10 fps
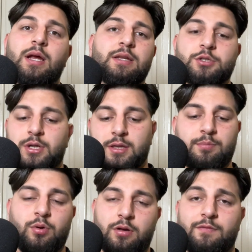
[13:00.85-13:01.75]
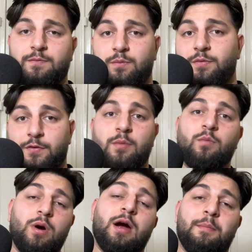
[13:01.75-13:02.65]
Literally at the point from
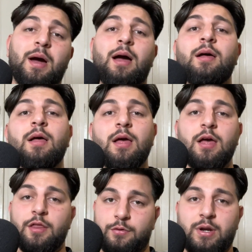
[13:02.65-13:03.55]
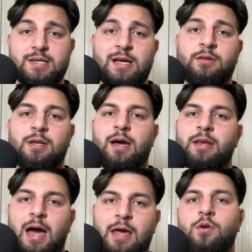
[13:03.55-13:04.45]
where I'm at, 3 years down the
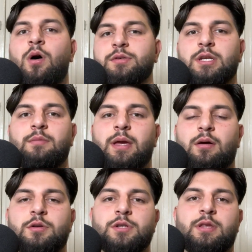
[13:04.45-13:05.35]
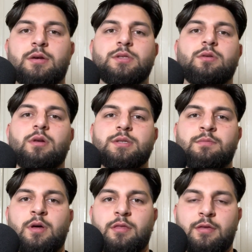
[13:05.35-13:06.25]
line, I know I was going to make $100,000 a
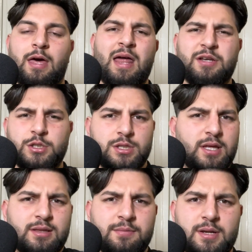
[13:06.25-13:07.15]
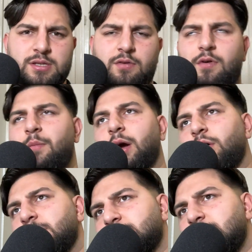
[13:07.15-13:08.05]
month. And I just think to myself, oh my
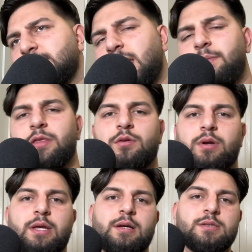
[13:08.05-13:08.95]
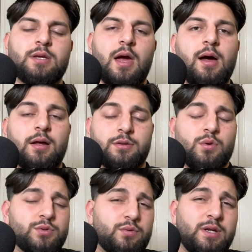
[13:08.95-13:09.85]
God, it's going to take me 3 years.
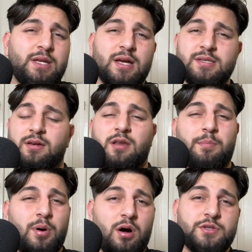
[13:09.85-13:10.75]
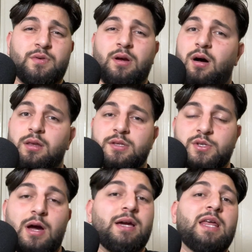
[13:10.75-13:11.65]
Those 3 years are going to pass regardless. So
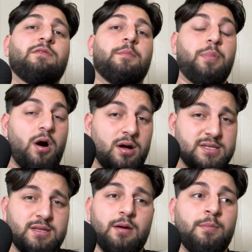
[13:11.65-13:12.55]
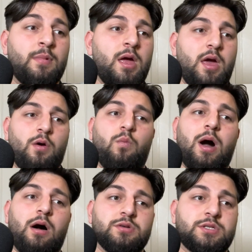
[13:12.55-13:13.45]
I can either pass them
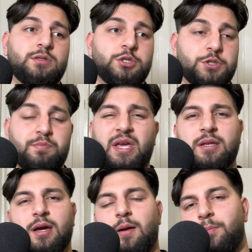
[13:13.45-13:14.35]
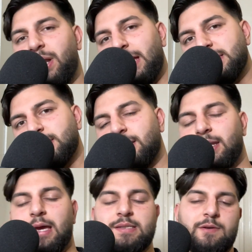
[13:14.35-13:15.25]
whilst just being a complacent,
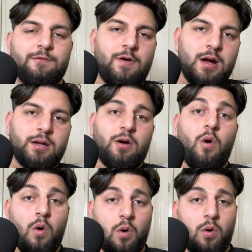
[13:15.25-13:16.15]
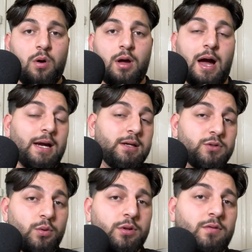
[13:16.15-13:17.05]
lazy fuck, or I can
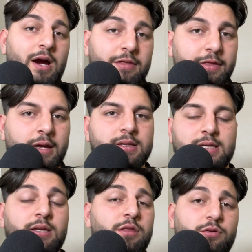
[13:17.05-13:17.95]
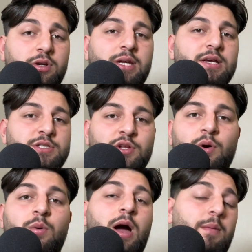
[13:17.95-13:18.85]
do all the right things. And in 3 years,
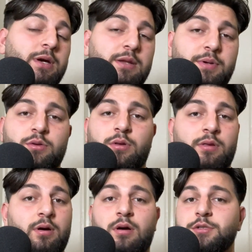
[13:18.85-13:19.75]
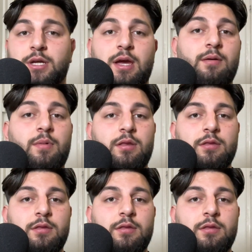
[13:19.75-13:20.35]
no, I'm going to be doing 100K a month.